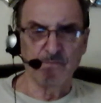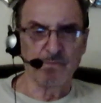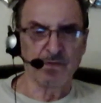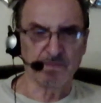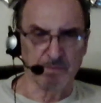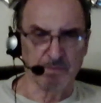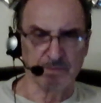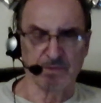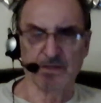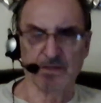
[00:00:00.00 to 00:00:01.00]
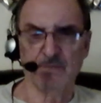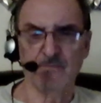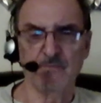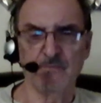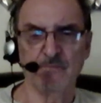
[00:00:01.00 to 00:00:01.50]
Spiritually?
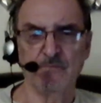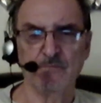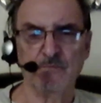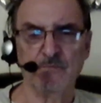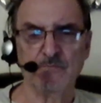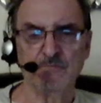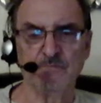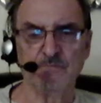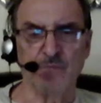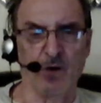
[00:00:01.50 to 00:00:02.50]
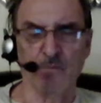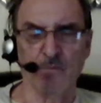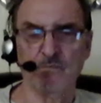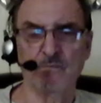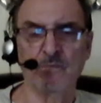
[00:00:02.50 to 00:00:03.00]
No.
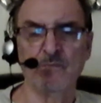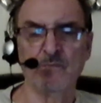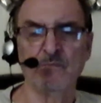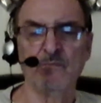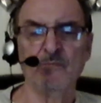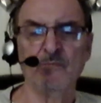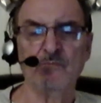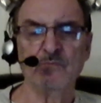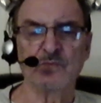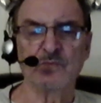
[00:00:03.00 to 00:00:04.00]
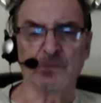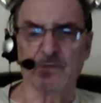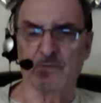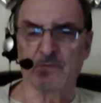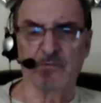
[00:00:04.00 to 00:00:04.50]
Some of
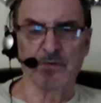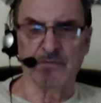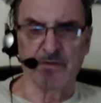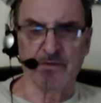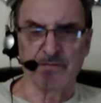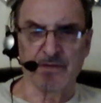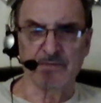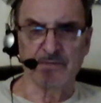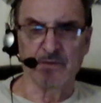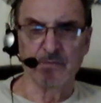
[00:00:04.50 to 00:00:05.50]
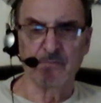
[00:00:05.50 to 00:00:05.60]
them are very, very faithful.